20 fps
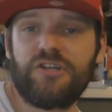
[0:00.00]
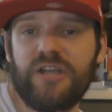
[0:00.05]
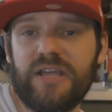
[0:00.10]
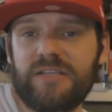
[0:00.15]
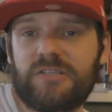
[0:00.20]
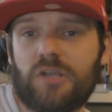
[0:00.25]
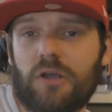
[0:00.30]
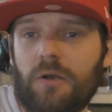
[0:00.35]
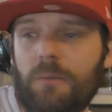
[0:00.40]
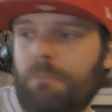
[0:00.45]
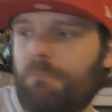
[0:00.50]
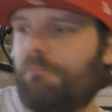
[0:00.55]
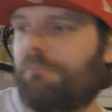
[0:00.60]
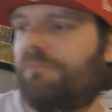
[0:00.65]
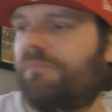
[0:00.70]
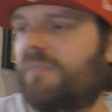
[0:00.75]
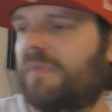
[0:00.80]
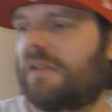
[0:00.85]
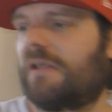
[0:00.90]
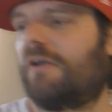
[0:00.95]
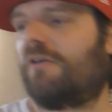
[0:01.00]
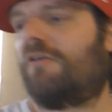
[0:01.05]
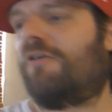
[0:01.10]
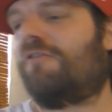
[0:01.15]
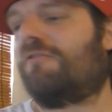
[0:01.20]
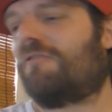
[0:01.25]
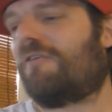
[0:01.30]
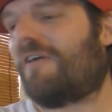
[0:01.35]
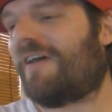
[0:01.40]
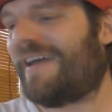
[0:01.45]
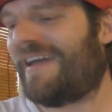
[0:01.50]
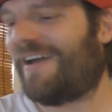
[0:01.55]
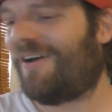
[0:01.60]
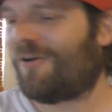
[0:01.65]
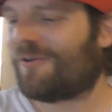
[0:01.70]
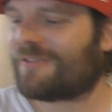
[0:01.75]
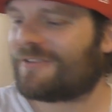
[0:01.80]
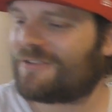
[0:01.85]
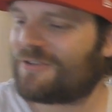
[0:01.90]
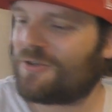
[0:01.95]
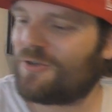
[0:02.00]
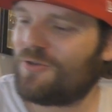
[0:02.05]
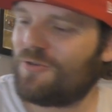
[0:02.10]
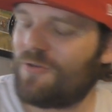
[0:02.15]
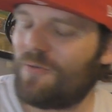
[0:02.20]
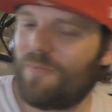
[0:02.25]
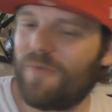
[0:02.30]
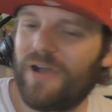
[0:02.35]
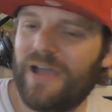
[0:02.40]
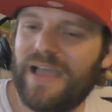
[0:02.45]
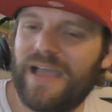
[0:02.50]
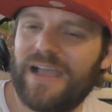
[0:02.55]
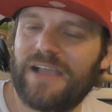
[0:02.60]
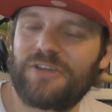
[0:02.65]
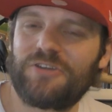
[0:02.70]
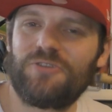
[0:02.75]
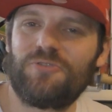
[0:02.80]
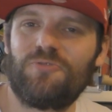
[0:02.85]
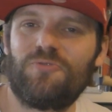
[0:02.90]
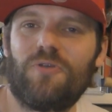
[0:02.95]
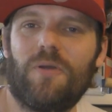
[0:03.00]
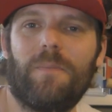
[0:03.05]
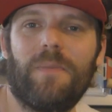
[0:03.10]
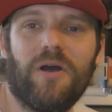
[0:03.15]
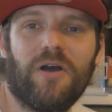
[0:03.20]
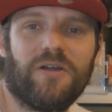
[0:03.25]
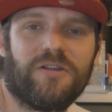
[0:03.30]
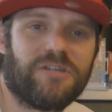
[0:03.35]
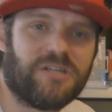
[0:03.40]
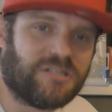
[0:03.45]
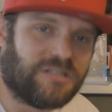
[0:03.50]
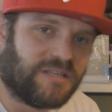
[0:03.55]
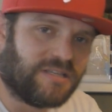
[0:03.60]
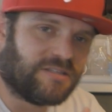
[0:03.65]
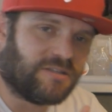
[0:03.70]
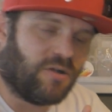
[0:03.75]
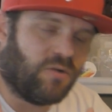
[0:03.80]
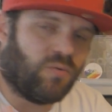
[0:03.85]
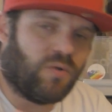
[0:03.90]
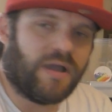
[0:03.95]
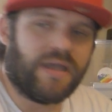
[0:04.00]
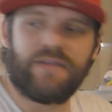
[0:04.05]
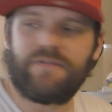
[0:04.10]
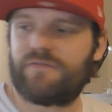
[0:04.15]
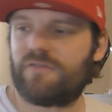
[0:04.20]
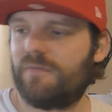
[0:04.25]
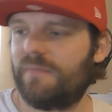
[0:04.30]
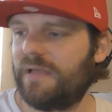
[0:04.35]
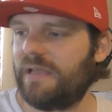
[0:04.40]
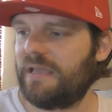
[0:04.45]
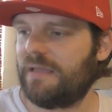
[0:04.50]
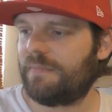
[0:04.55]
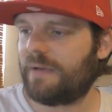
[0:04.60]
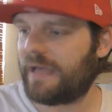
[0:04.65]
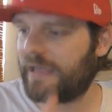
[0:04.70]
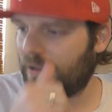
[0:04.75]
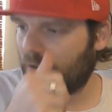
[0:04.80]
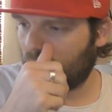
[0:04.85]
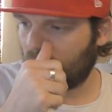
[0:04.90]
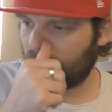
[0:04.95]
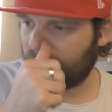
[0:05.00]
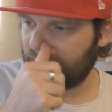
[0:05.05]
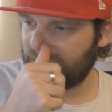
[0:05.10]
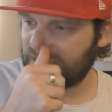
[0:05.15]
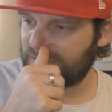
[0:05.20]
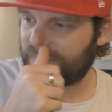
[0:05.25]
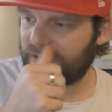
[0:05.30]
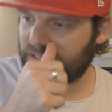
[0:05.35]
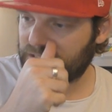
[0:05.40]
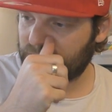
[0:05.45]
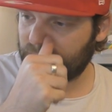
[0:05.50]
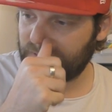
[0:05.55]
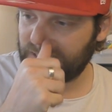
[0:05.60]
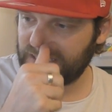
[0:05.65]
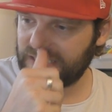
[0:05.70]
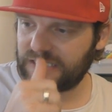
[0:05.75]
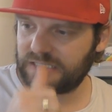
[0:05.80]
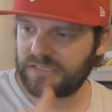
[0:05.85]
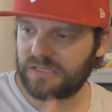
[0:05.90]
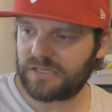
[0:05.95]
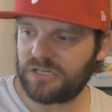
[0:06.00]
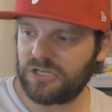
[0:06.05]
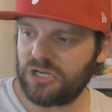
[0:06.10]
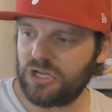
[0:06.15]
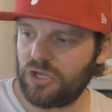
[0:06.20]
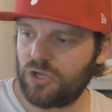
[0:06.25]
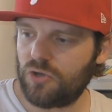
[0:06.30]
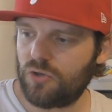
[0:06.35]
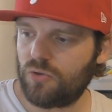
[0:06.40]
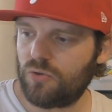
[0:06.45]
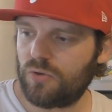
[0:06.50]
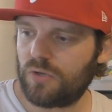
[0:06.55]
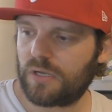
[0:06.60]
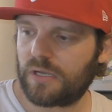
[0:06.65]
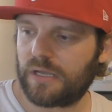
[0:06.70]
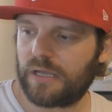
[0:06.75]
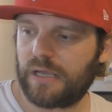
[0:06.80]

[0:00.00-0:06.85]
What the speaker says: Cheers, Tom! Right, on to my actual purchases away from eBay. All these bits and pieces are new,